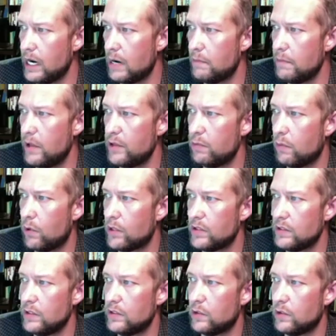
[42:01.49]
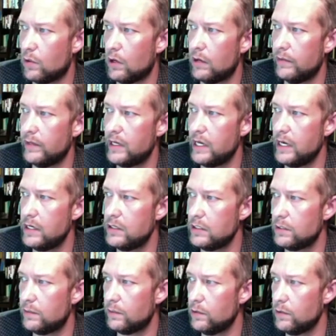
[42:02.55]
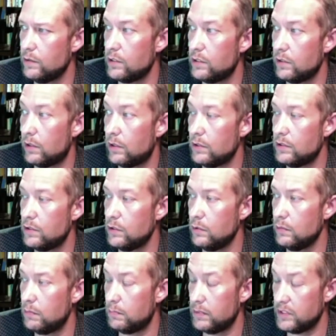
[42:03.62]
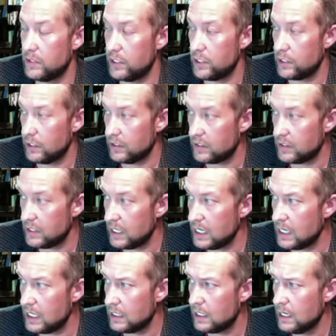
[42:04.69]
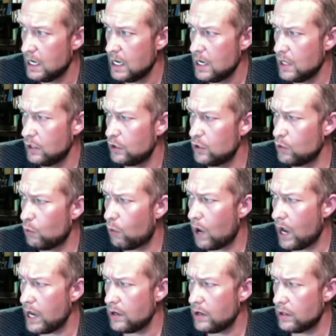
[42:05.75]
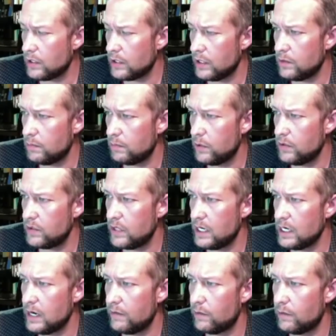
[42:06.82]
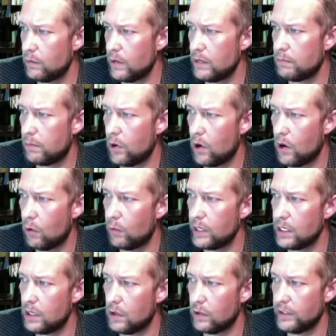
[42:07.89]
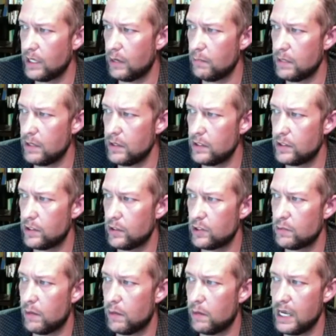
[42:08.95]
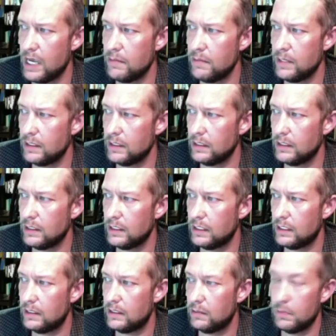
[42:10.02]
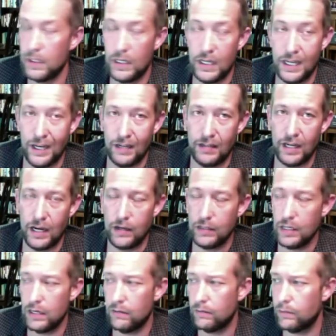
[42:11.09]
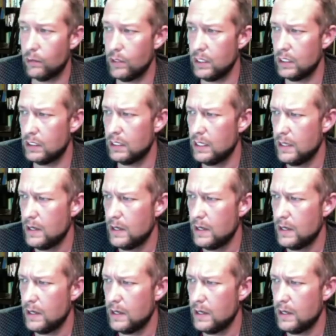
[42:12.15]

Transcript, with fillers: out Beth Moore's disqualifications for her assumed position is needed. To the whiners, I suppose they never read Paul when he called out men in the church by name and to be kicked out and avoided.